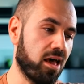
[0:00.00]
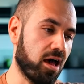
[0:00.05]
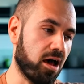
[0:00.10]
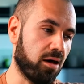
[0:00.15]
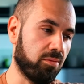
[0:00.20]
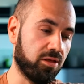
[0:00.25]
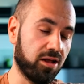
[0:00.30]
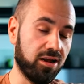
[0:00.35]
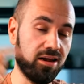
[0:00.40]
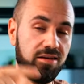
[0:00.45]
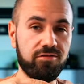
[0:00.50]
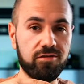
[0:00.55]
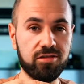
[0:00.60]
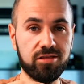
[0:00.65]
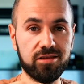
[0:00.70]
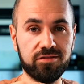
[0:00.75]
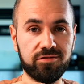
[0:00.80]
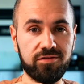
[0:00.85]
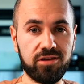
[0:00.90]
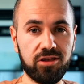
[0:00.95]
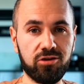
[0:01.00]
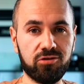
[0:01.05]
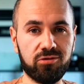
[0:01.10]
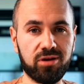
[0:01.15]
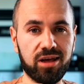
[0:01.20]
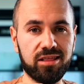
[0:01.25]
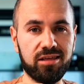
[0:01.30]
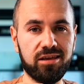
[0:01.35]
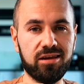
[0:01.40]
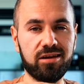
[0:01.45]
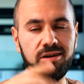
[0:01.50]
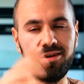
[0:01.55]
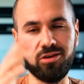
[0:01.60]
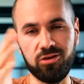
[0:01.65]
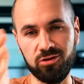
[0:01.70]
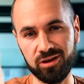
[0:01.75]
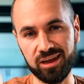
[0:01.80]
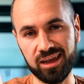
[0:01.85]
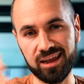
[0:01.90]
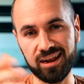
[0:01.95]
I'm gonna leave you this video right here,
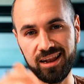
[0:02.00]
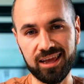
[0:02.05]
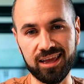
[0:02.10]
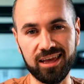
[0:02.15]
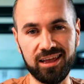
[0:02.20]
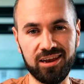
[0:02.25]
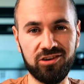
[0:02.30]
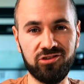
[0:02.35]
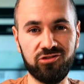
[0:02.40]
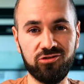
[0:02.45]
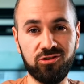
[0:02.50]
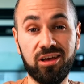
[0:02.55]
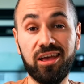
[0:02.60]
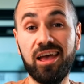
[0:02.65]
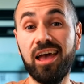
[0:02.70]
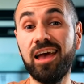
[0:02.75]
you can click and enjoy.